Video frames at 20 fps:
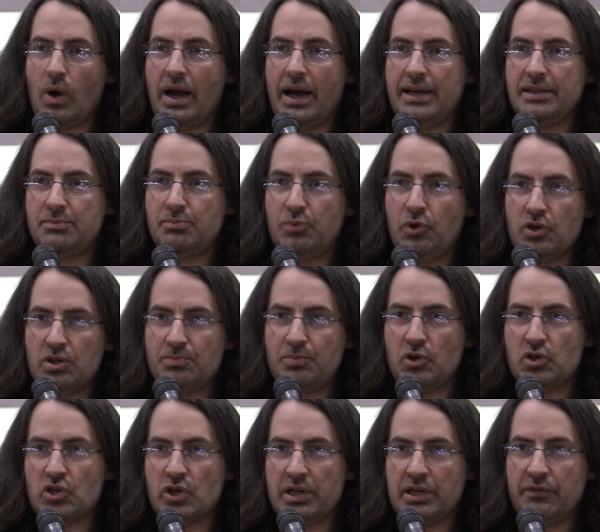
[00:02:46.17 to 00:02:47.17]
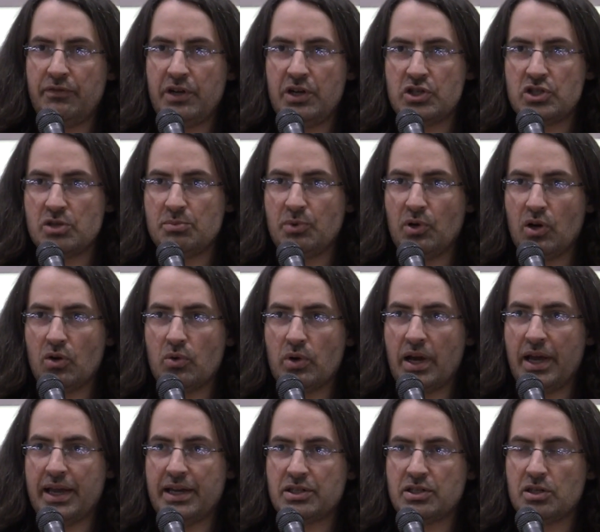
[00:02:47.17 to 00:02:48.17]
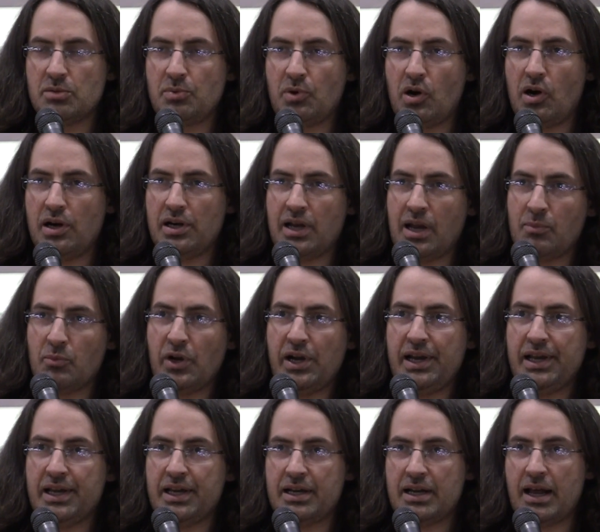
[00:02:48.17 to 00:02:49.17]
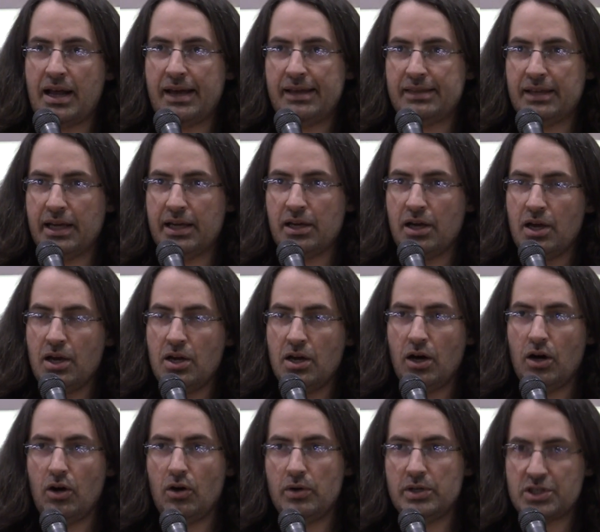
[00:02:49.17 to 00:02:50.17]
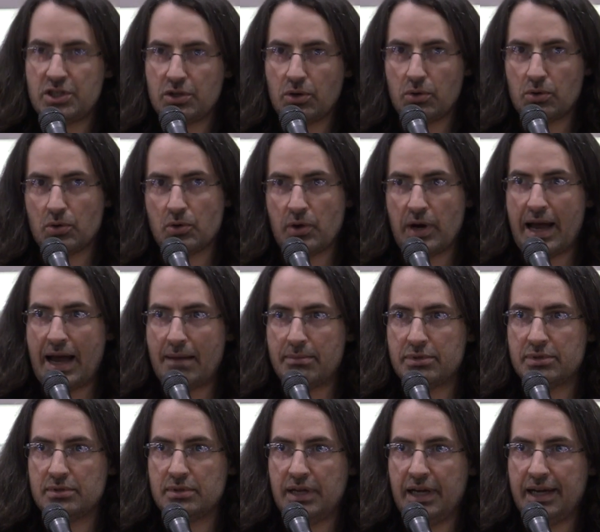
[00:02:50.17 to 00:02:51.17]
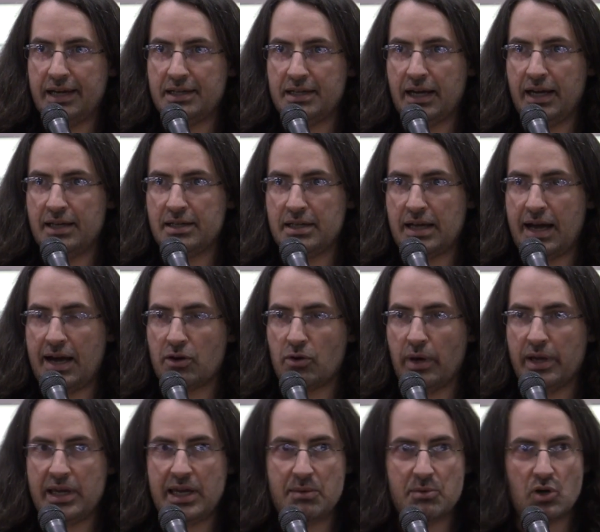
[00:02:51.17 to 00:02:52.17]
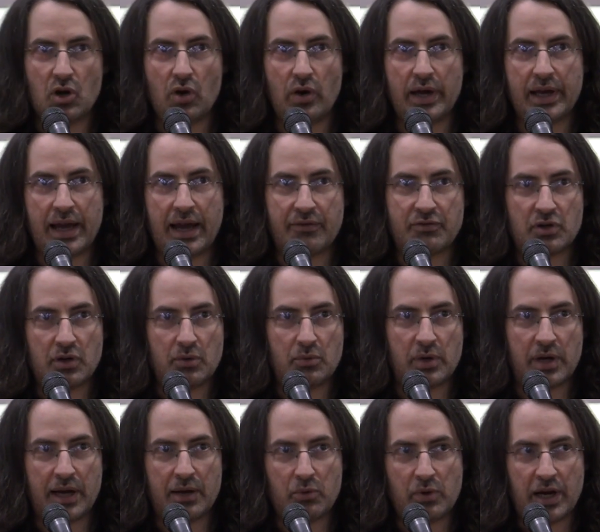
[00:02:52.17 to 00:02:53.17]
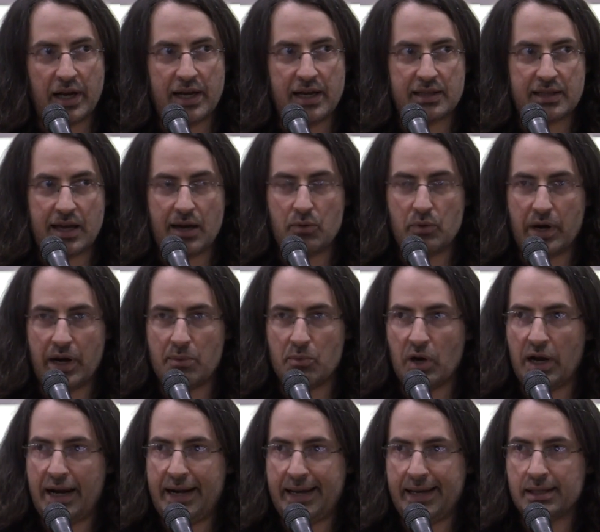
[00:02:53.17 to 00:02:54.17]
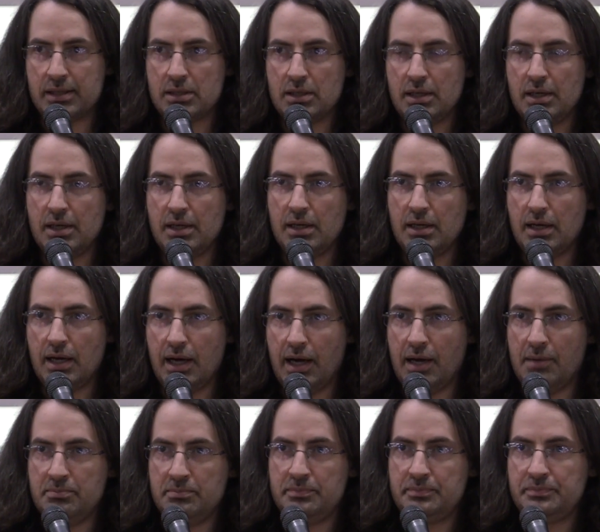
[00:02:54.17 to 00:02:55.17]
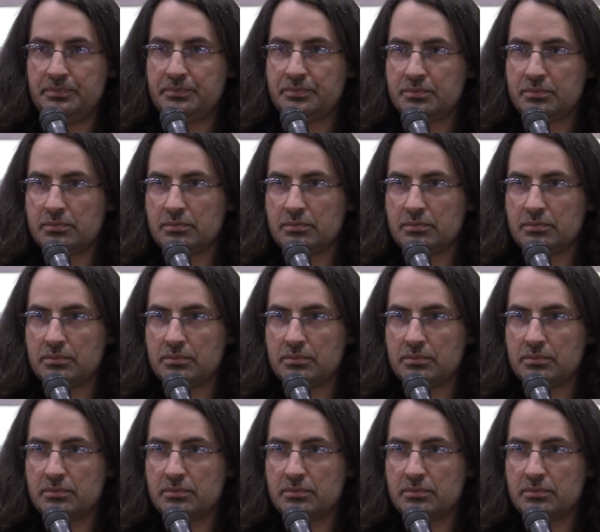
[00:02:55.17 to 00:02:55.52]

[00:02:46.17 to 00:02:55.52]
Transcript: do I push, push on to finish the book when I get to the part and I'm reading it and I think, oh, it's total crap, and, and how do I keep going after when I when I hit that what I'm writing? Um,